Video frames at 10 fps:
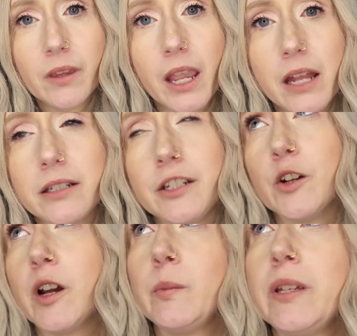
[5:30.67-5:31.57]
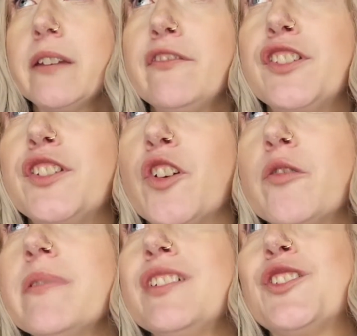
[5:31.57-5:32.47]
And you know, and we give so
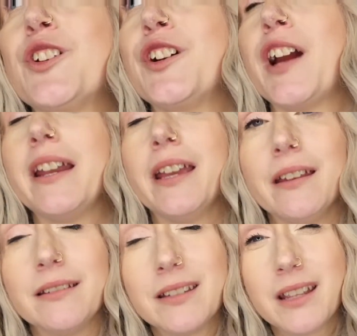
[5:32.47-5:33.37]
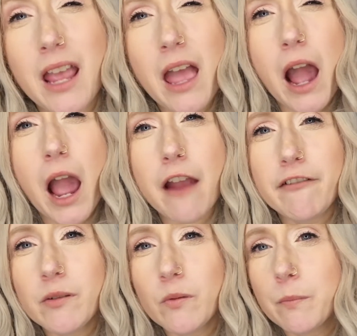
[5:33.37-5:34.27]
much credit.
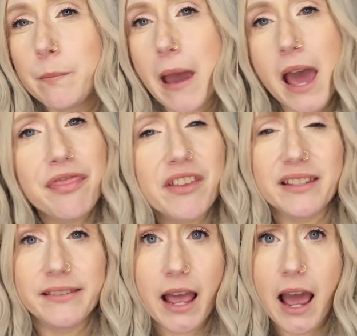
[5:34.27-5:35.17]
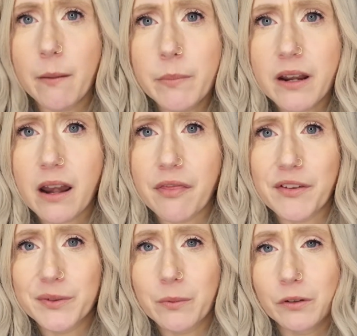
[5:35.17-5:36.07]
Everyone, bad things happen in
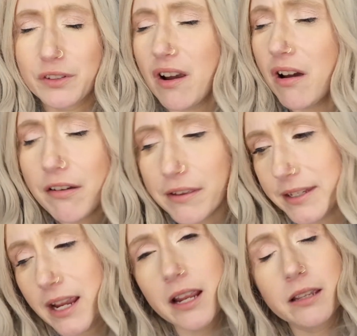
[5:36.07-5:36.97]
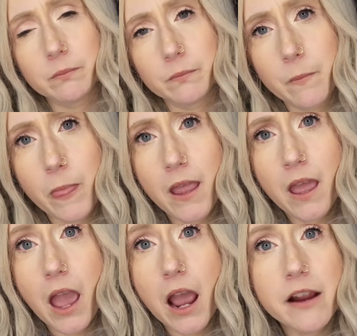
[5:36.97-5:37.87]
this world all the time.
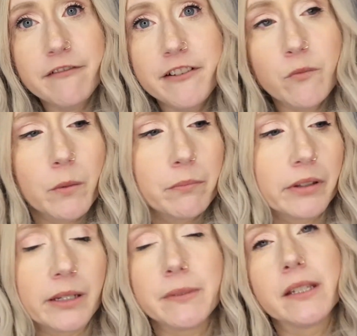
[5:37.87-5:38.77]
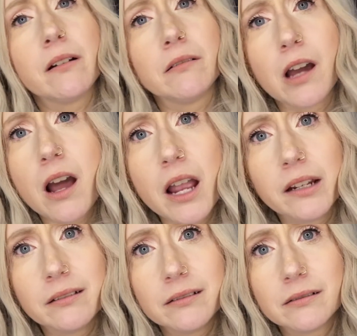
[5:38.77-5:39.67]
Everyone blames it on
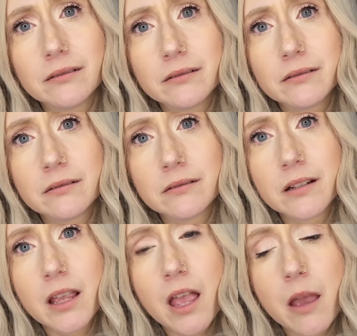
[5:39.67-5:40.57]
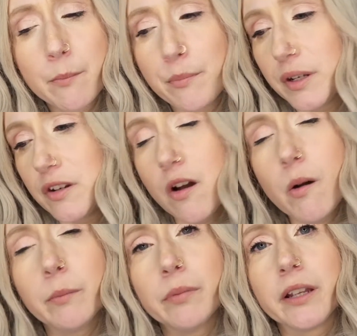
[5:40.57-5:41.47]
God. But no
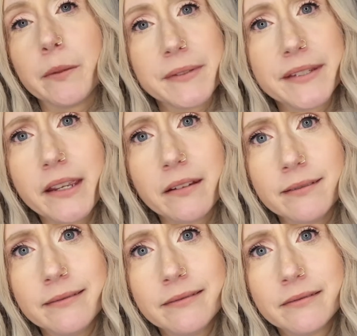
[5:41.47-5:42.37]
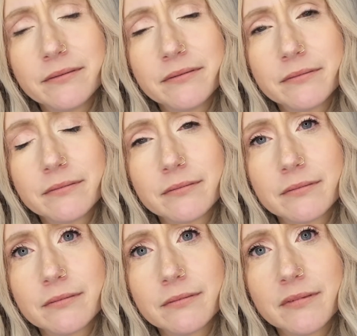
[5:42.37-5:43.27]
one blames Satan.
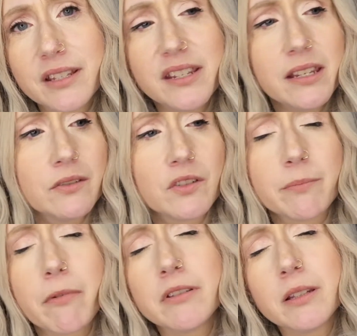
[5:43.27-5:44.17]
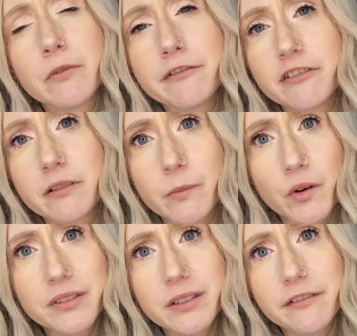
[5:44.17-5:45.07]
Satan's responsible for
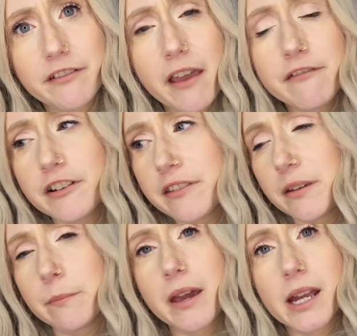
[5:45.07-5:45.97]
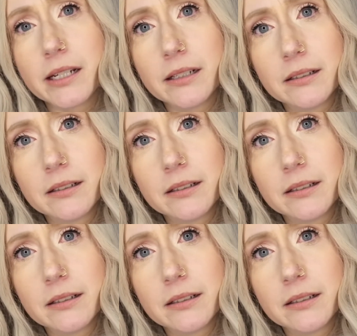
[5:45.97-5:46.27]
most of everything bad.